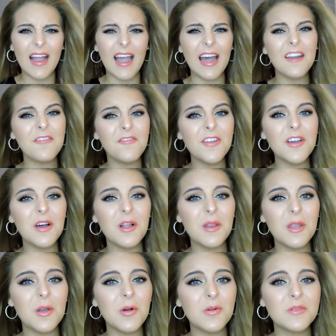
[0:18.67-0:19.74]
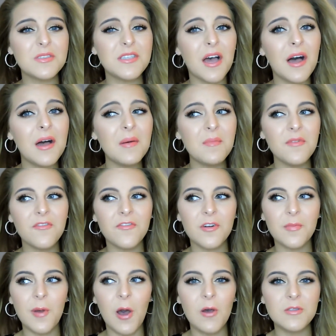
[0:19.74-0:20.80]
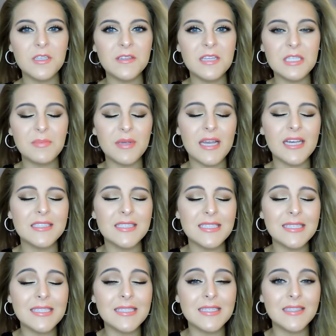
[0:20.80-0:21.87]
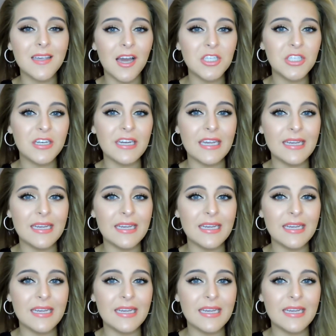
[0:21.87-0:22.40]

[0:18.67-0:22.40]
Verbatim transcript: I kind of feel a little dumb for posting this because this is such an